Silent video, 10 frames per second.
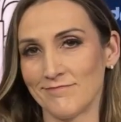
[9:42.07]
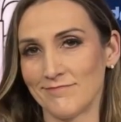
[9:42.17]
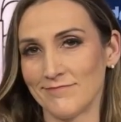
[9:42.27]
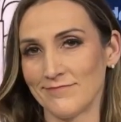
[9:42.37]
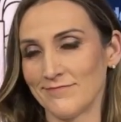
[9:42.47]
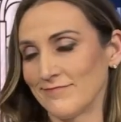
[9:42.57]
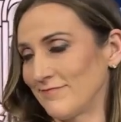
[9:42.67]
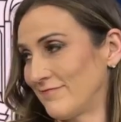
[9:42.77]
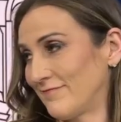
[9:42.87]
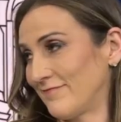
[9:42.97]

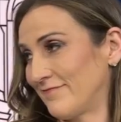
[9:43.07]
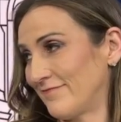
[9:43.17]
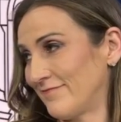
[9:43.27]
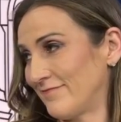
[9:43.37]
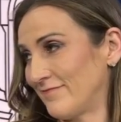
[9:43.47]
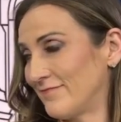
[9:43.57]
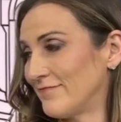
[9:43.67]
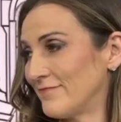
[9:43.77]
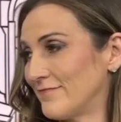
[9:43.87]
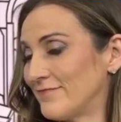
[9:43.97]

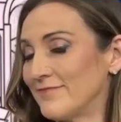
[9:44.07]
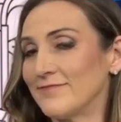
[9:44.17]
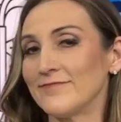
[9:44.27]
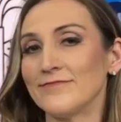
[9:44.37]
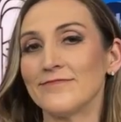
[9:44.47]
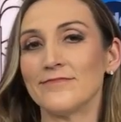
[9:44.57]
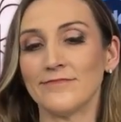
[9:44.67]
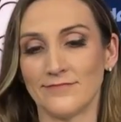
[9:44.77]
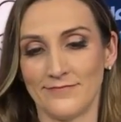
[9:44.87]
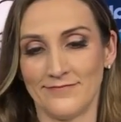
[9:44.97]

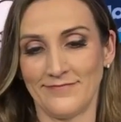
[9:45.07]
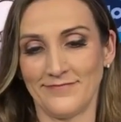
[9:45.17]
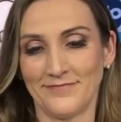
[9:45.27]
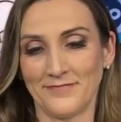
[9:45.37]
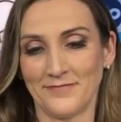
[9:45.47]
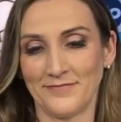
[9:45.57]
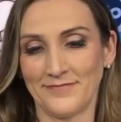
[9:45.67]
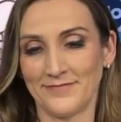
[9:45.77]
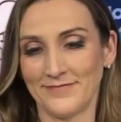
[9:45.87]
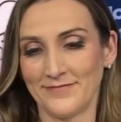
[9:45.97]

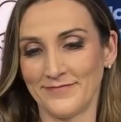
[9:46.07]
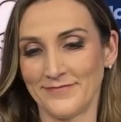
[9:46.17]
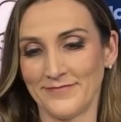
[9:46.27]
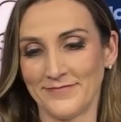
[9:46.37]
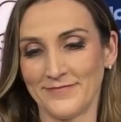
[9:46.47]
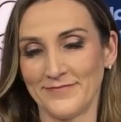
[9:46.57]
This person isn't speaking.